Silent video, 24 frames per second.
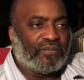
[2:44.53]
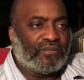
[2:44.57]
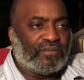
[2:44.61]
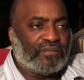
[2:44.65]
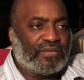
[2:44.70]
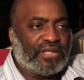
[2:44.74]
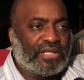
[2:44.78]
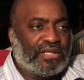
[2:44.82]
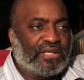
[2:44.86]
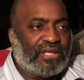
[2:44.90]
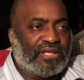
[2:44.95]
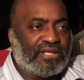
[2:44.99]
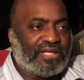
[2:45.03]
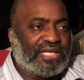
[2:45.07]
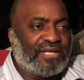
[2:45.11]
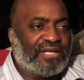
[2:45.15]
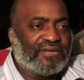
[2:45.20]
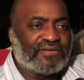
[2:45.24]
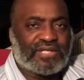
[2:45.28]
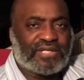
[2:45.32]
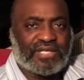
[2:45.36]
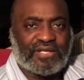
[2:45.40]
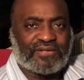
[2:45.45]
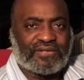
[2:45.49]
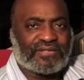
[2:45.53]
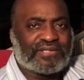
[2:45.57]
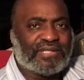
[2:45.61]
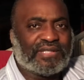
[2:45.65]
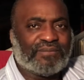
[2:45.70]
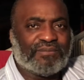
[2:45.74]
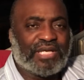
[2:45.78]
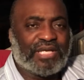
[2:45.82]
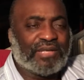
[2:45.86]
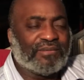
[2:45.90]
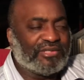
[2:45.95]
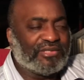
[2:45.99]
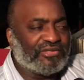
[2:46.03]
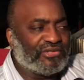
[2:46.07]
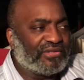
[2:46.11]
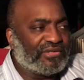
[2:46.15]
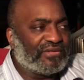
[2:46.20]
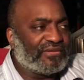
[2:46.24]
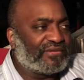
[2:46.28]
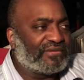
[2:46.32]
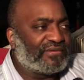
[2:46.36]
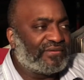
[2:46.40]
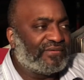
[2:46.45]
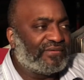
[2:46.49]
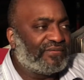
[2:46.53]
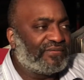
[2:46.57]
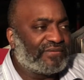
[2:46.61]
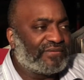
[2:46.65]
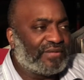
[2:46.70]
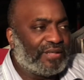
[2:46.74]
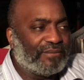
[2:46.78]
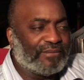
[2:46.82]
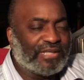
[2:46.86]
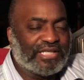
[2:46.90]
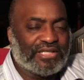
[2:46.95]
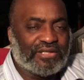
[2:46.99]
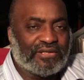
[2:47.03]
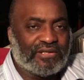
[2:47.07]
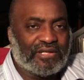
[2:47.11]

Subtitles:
here's some images from it.